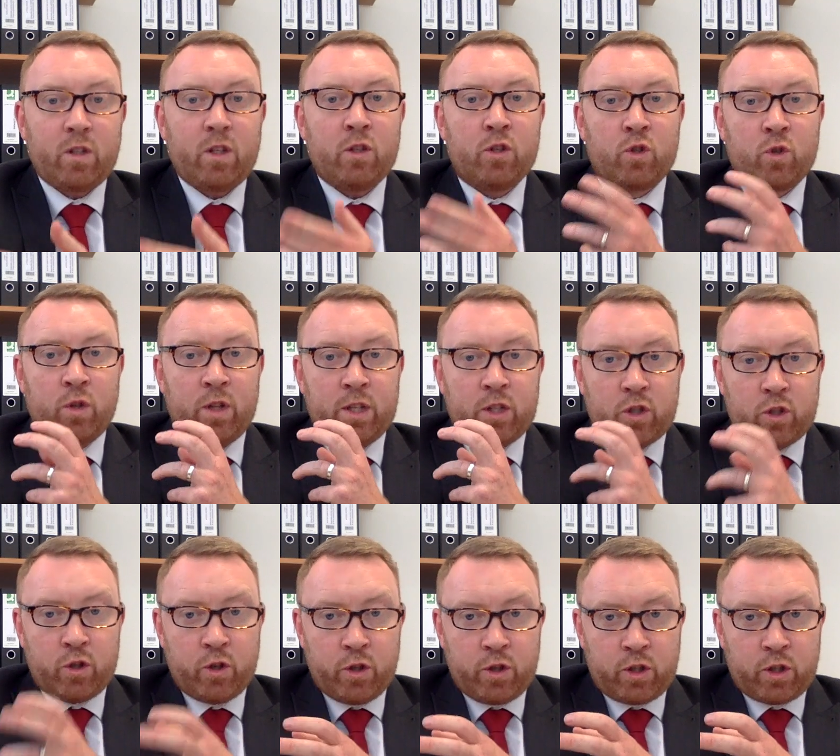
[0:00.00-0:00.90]
So the
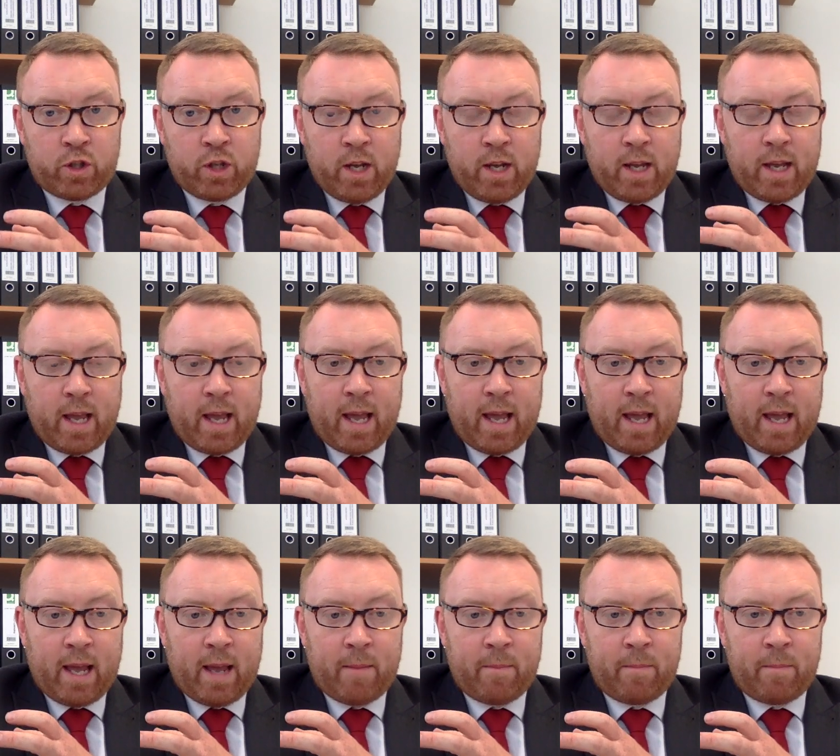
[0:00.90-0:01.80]
snoods
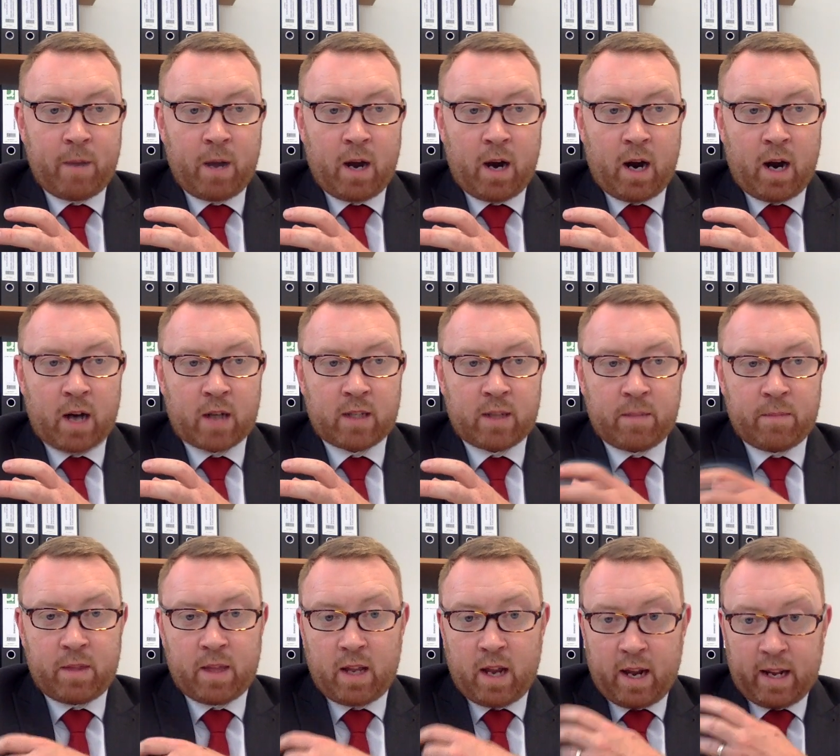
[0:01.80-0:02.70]
are
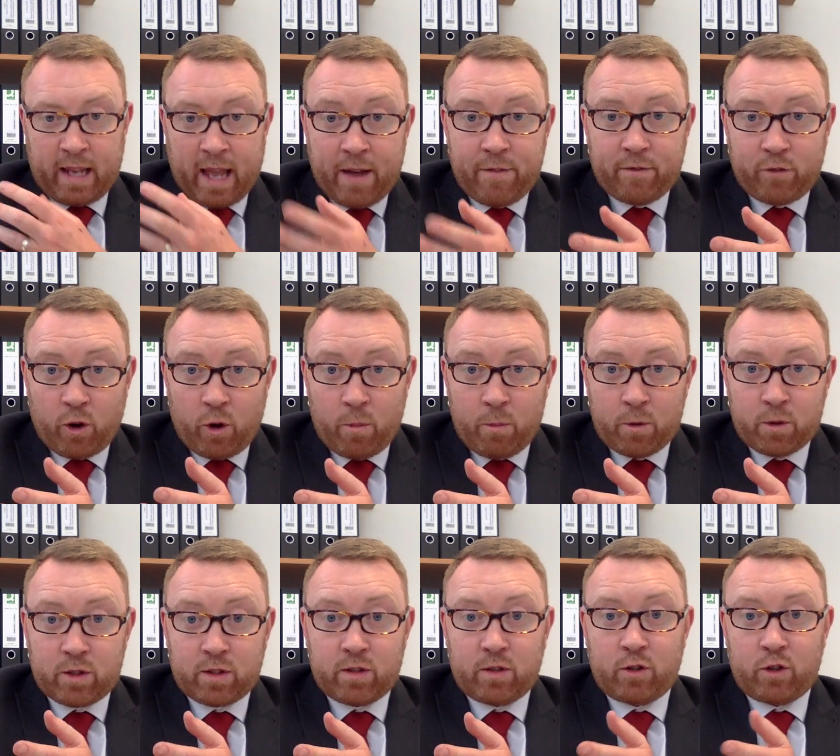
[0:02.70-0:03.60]
something, a gift
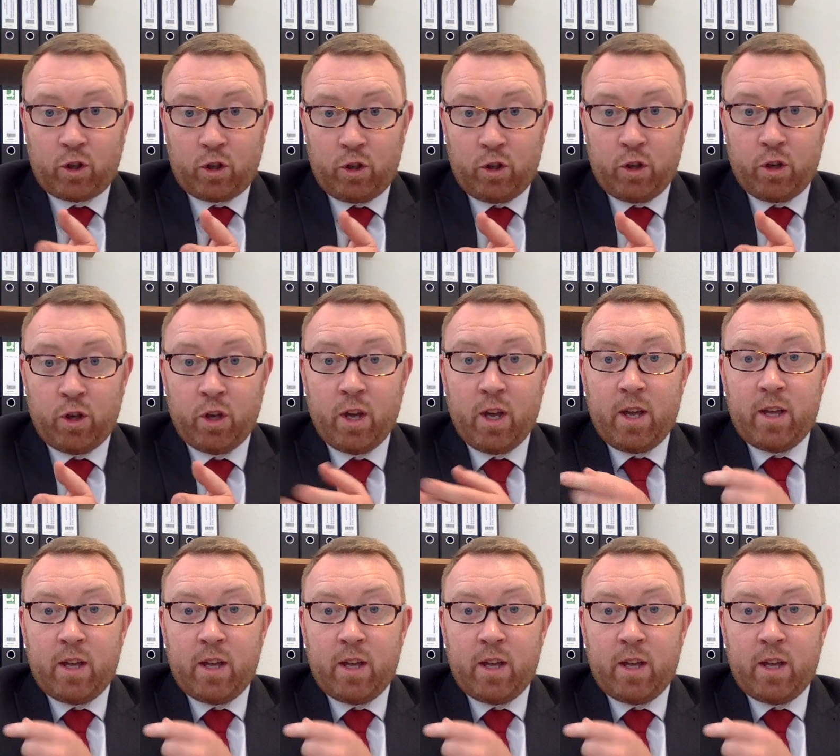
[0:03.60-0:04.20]
almost to you